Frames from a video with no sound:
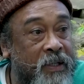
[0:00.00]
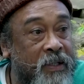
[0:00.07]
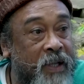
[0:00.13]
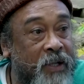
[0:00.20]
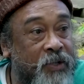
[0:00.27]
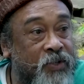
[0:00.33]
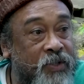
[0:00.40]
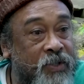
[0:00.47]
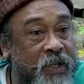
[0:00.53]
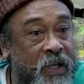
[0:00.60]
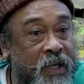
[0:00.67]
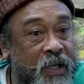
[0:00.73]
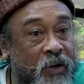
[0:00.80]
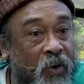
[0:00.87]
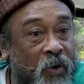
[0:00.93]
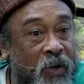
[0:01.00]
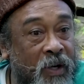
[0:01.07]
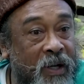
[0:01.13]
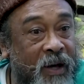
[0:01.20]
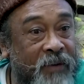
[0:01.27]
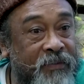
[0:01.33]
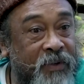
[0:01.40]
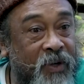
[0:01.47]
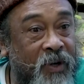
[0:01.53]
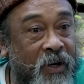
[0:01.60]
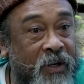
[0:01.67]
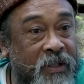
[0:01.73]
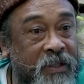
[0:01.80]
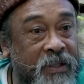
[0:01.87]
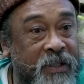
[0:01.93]
that seek or love
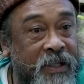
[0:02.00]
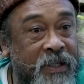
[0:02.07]
God,